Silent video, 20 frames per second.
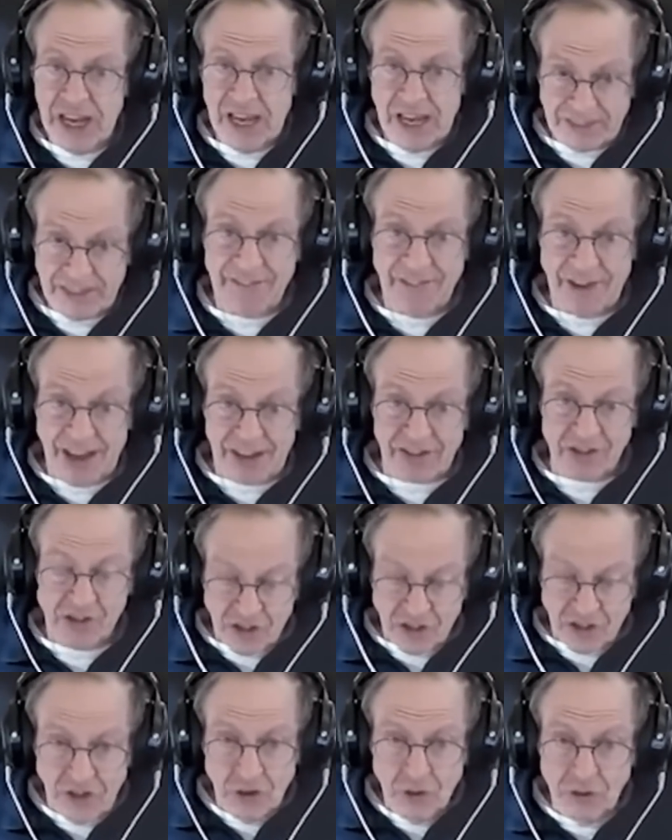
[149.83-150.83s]
They've actually
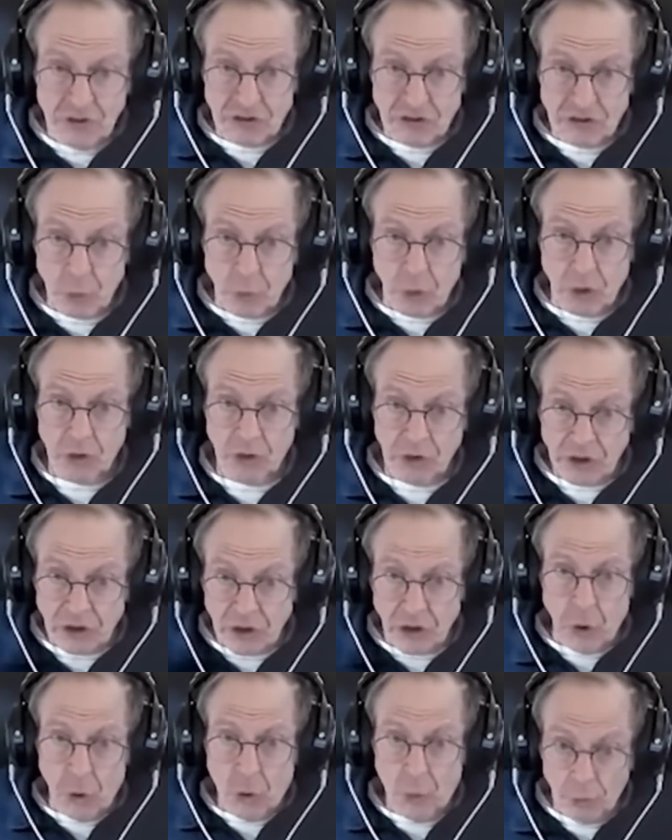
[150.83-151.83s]
used the word
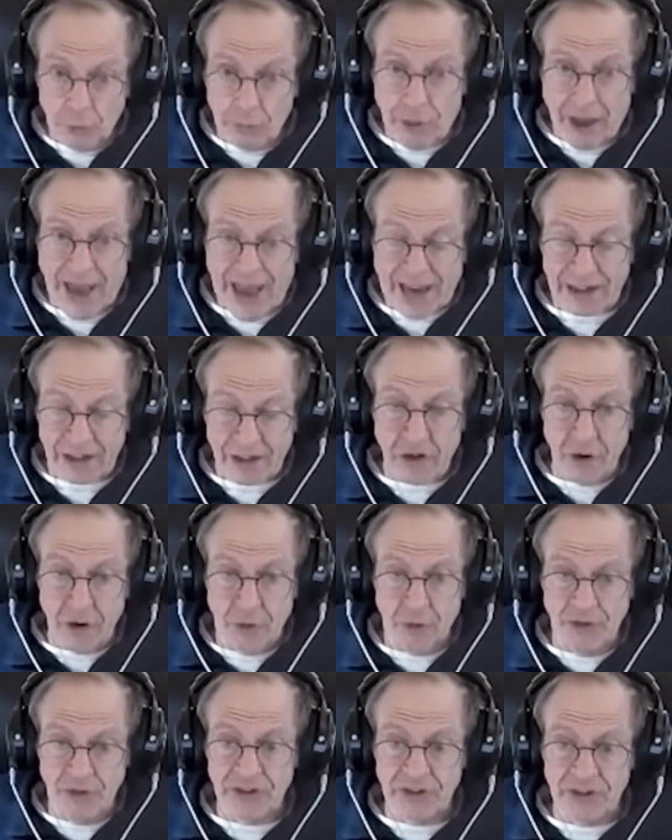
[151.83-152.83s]
gold-backed
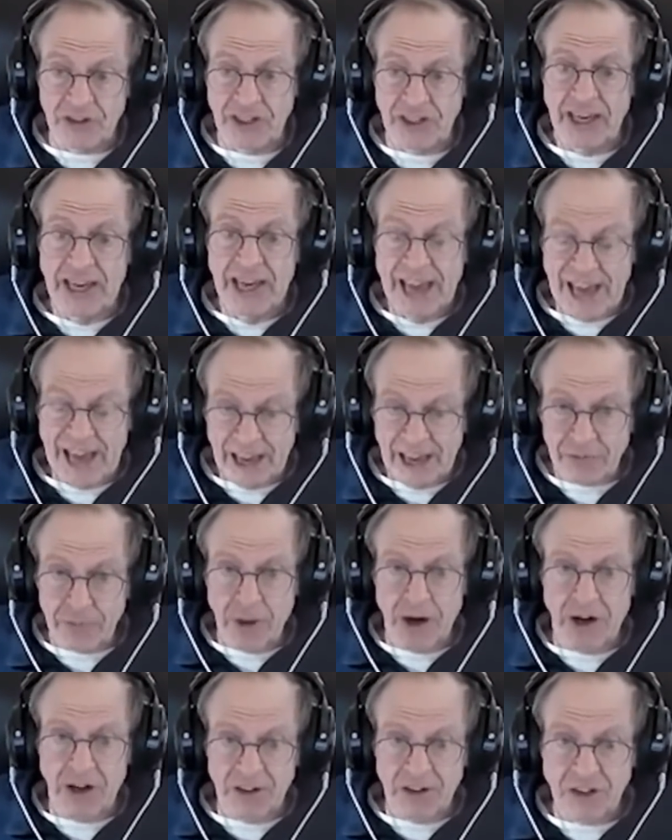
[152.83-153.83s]
currency as
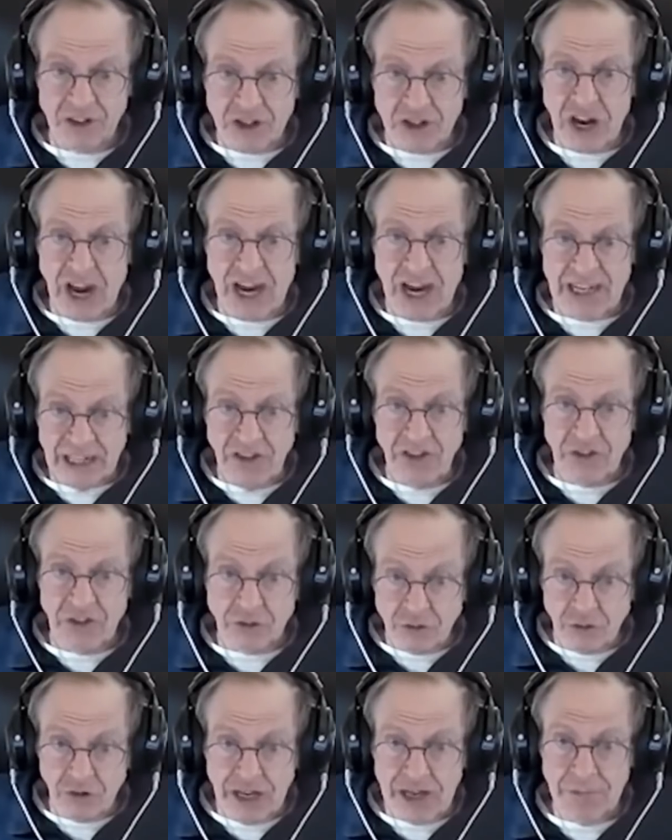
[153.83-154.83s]
part of the Chinese
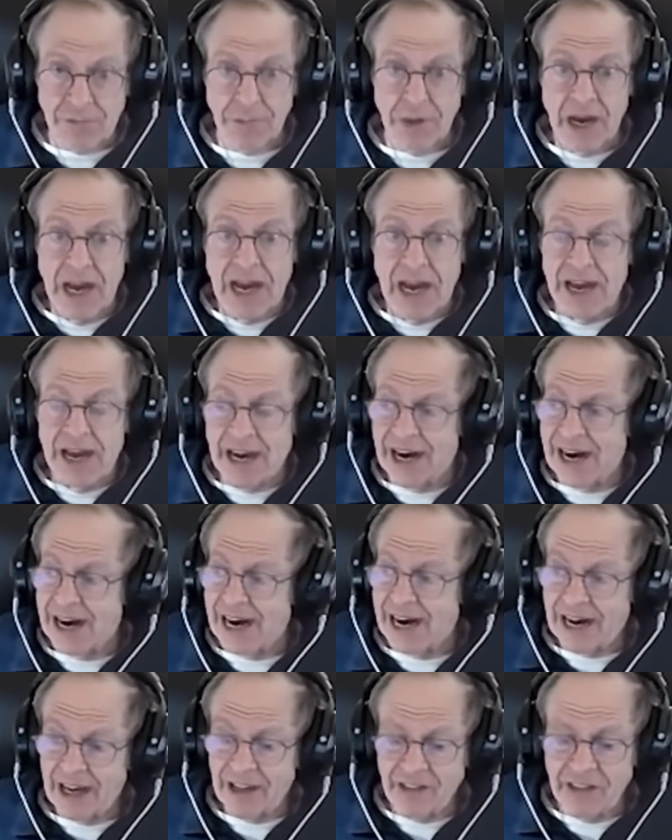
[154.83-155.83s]
dream.
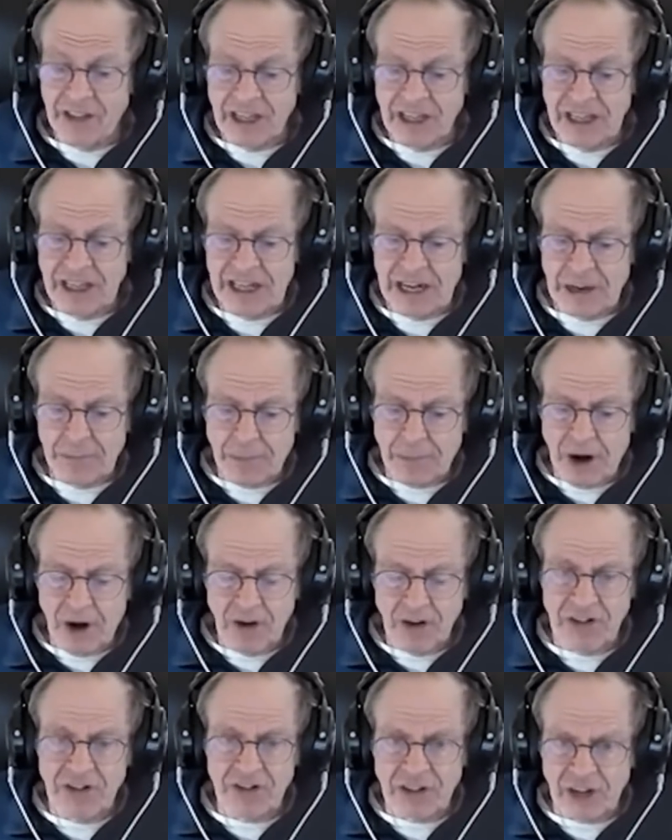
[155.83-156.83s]
The
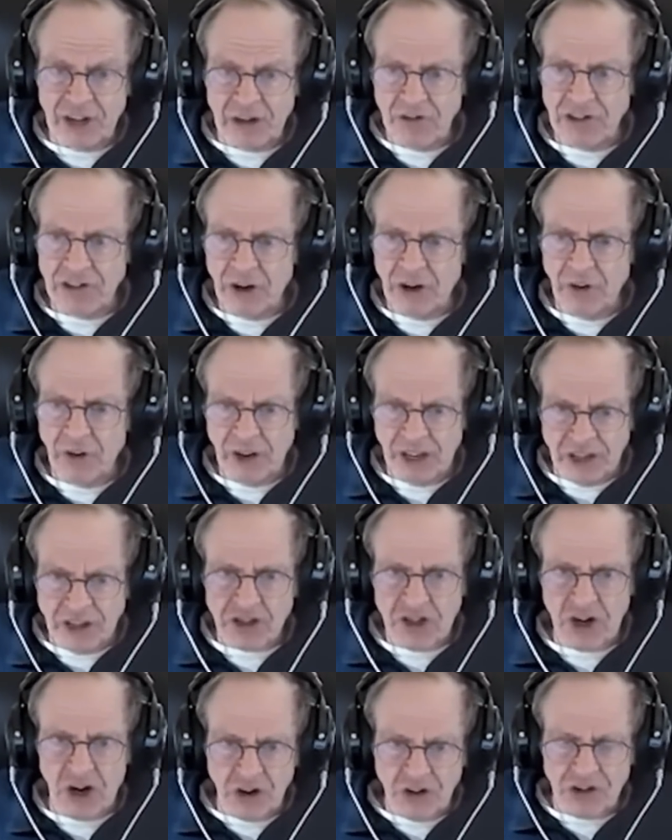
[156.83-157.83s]
party secretary in
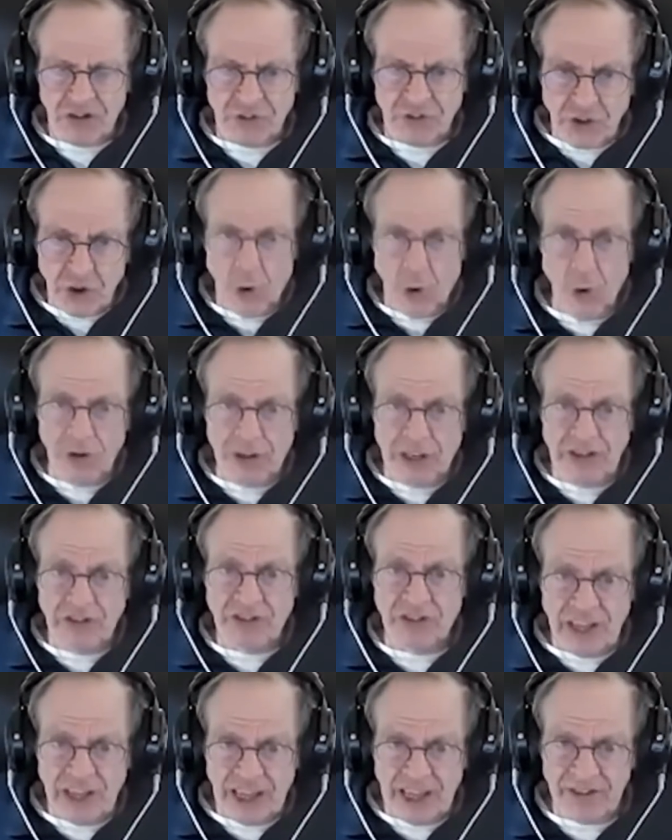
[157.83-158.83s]
charge of gold
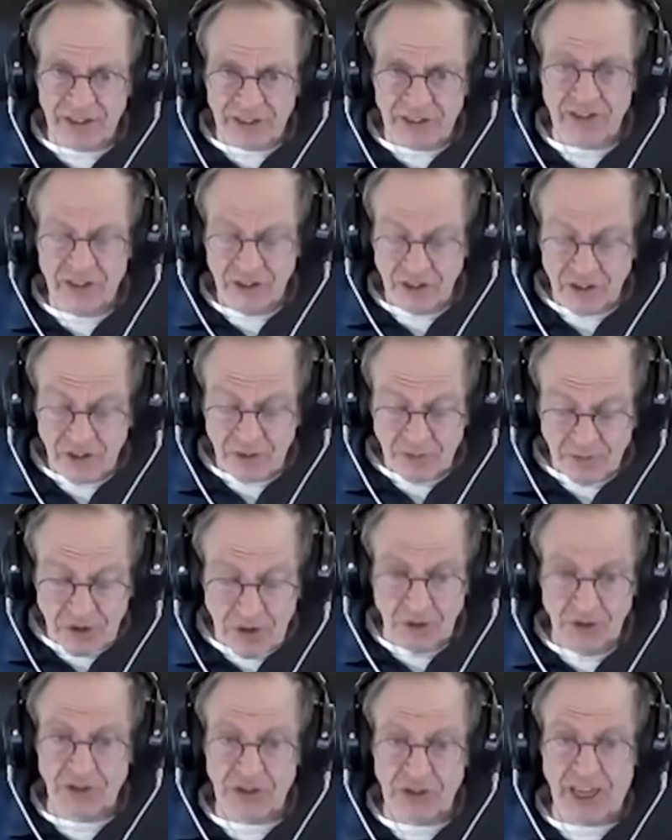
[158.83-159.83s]
has
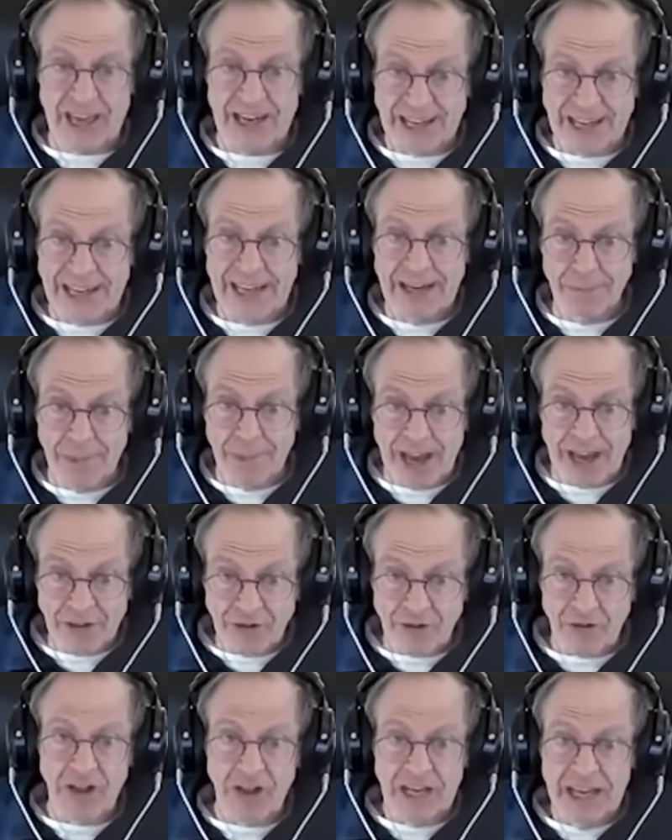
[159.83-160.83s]
used that in
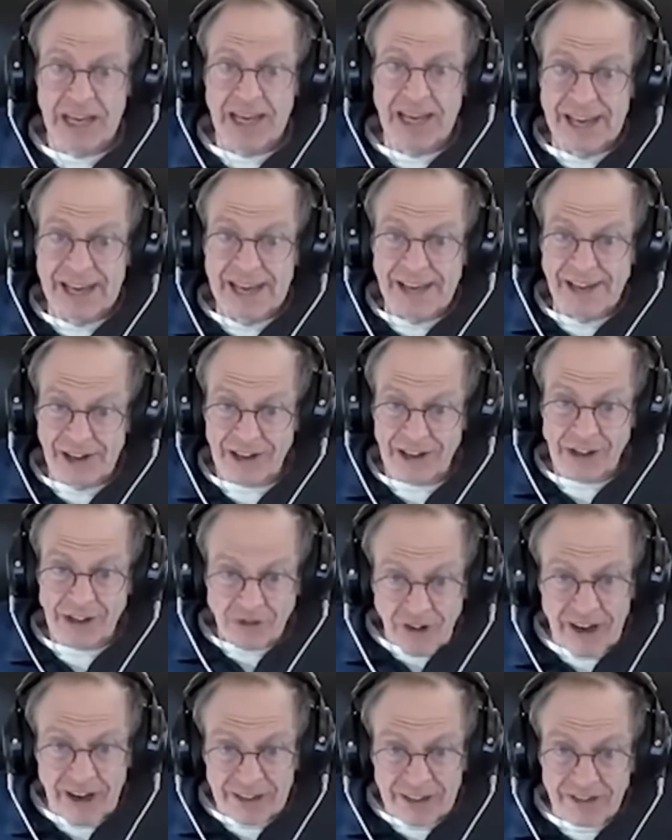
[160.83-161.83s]
Mandarin. You had to
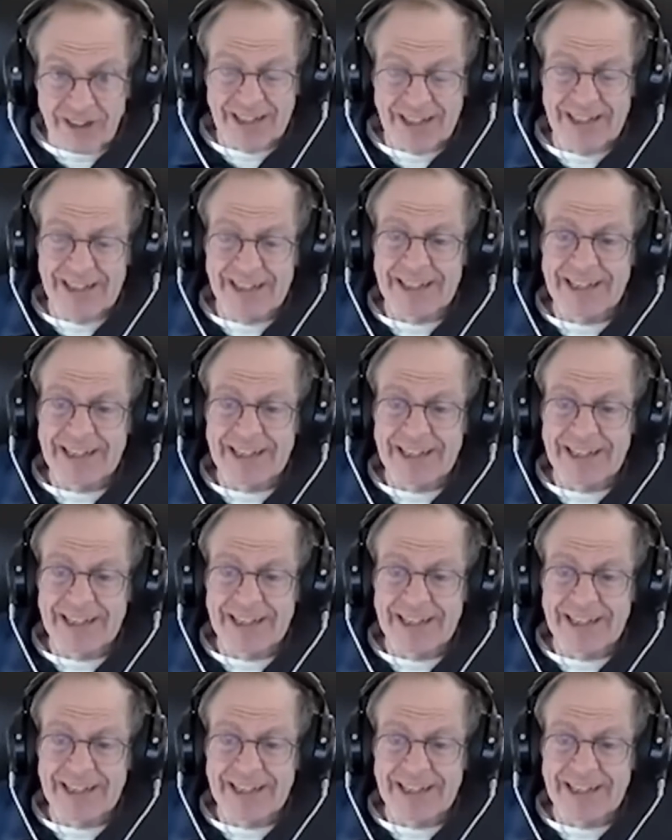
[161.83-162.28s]
translate it.